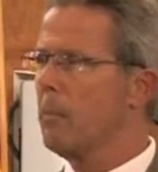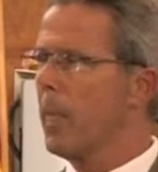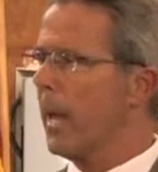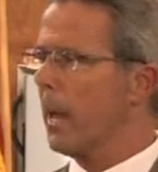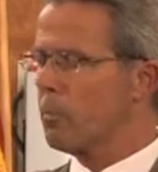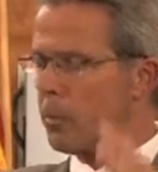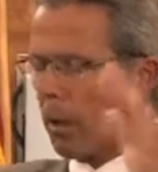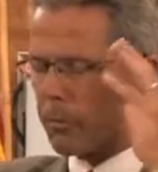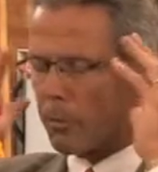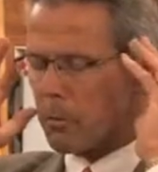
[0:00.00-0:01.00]
And I'm
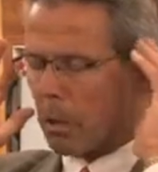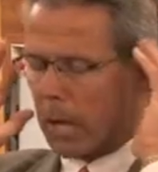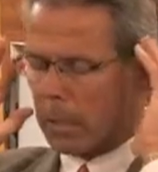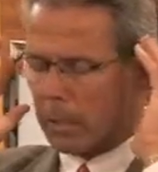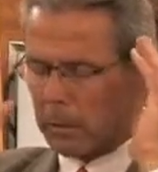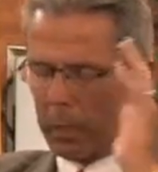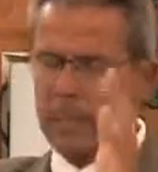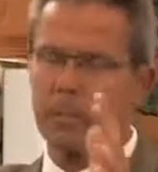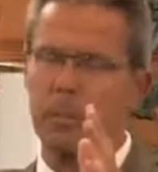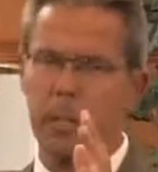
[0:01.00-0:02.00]
just trying to
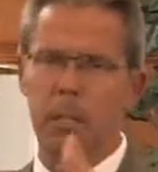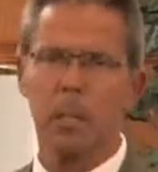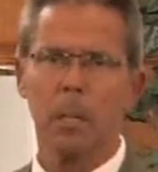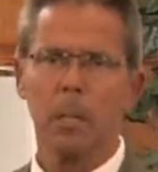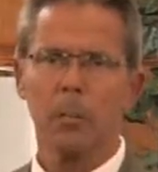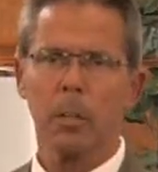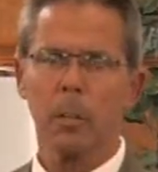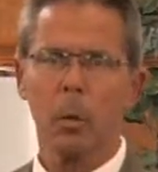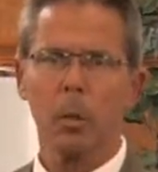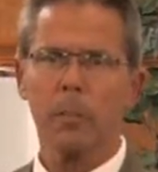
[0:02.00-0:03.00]
listen to the
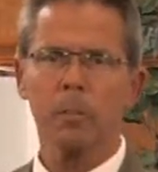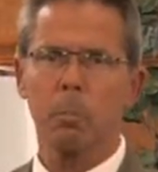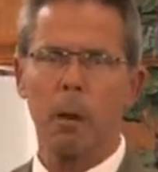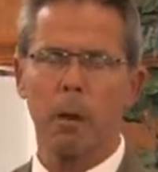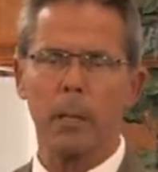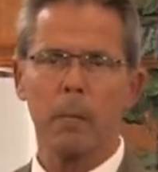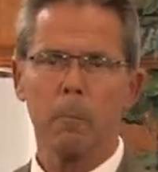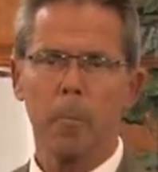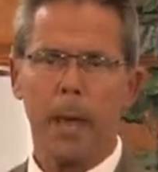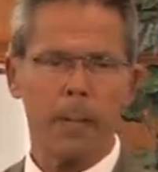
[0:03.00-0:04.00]
Holy Spirit.
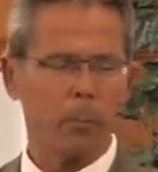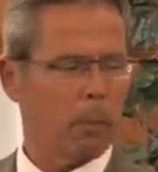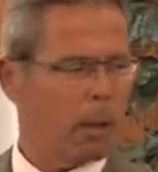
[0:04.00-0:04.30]
And